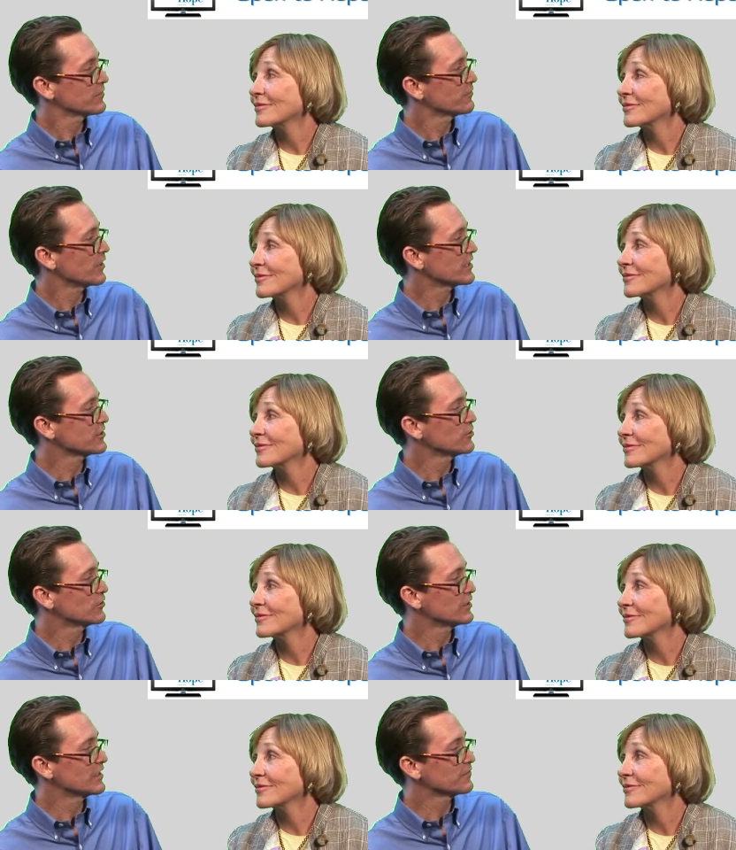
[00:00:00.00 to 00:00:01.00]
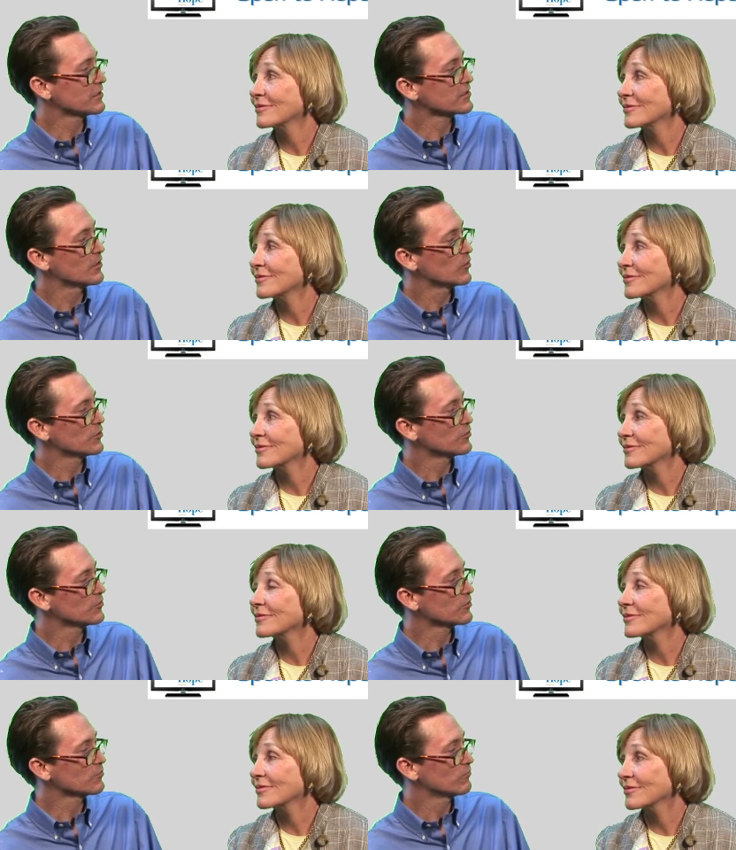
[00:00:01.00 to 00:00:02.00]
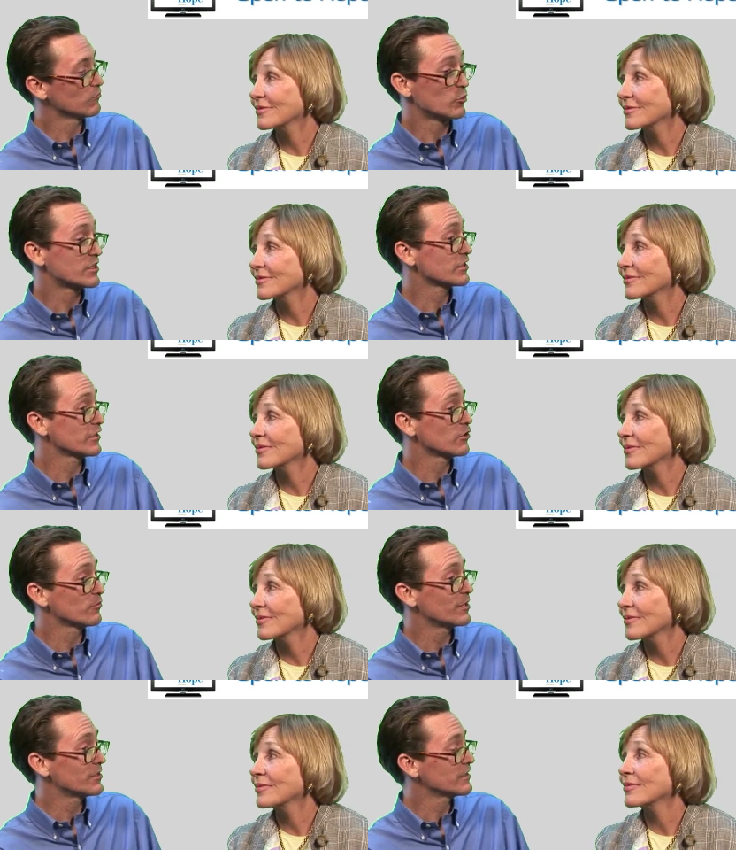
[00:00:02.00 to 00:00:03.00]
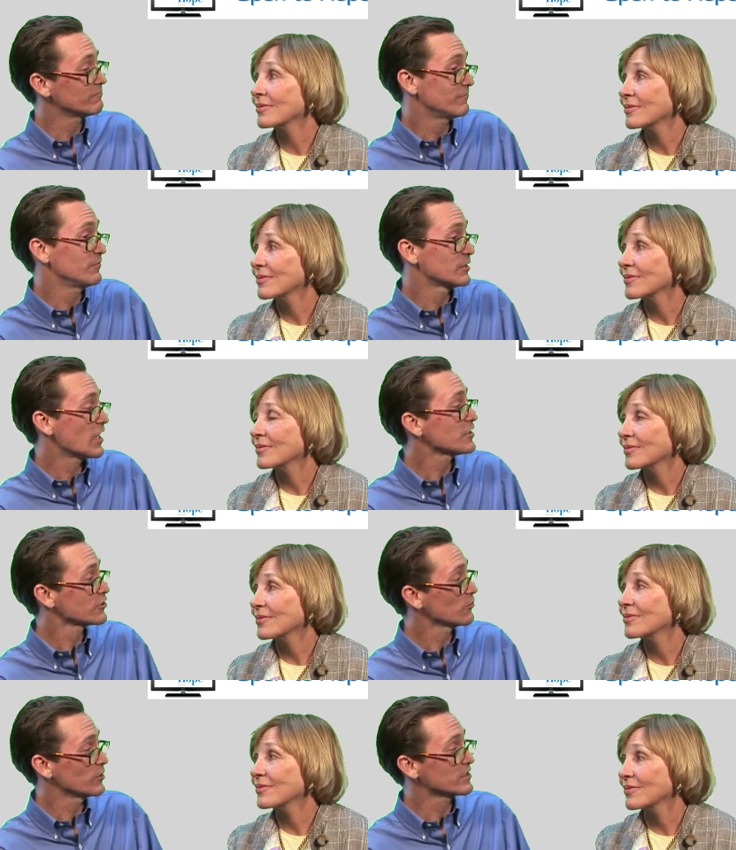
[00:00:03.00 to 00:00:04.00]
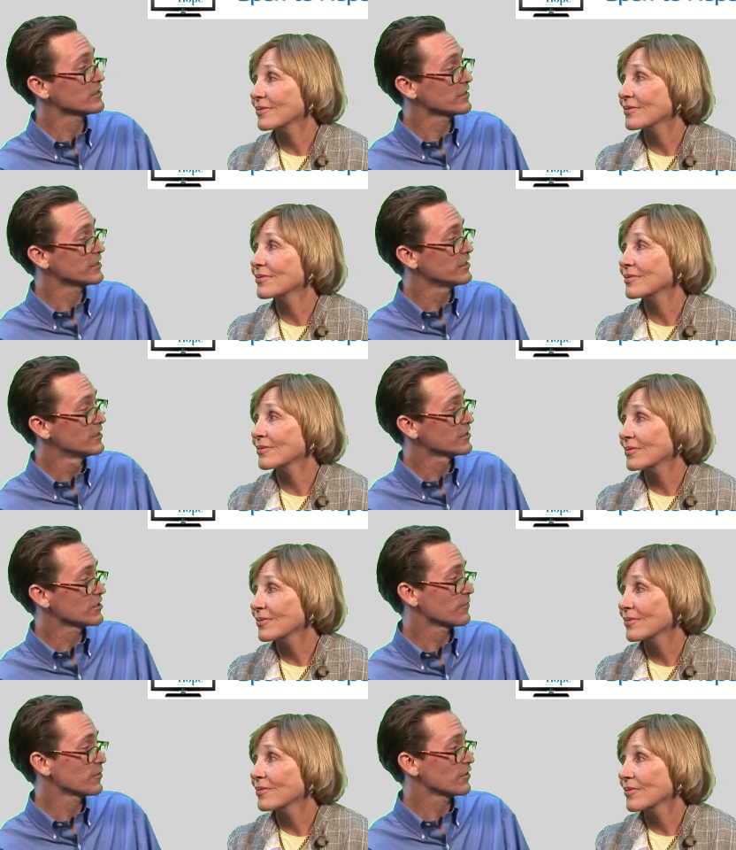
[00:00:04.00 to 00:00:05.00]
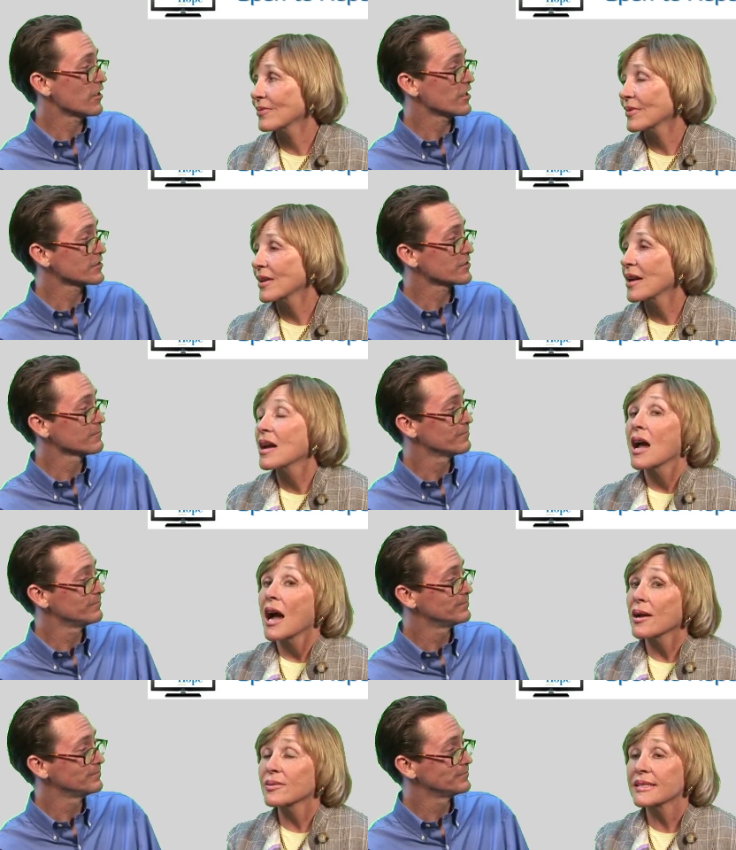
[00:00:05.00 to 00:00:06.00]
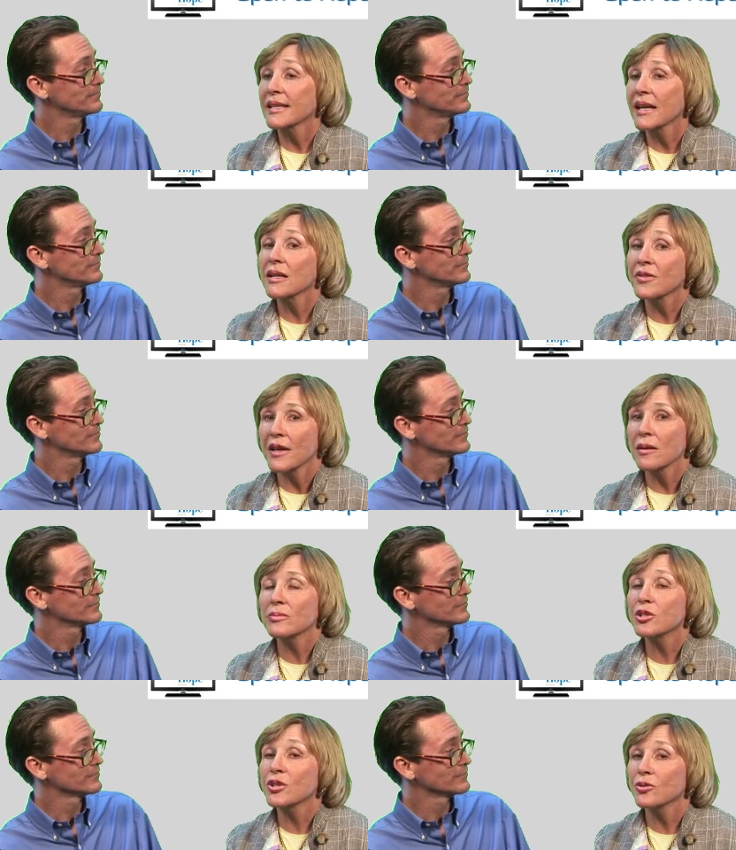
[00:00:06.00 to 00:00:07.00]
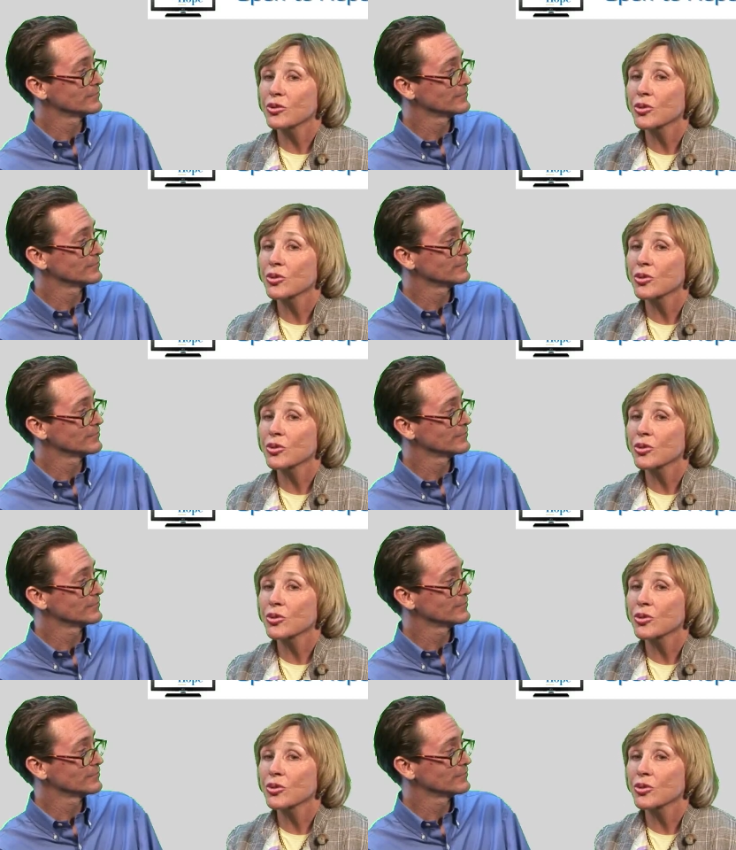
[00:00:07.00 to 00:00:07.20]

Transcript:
Speaker 1: of advice you could give to someone who's recently, or maybe even not so recently, suffered a loss?
Speaker 2: I would say to them to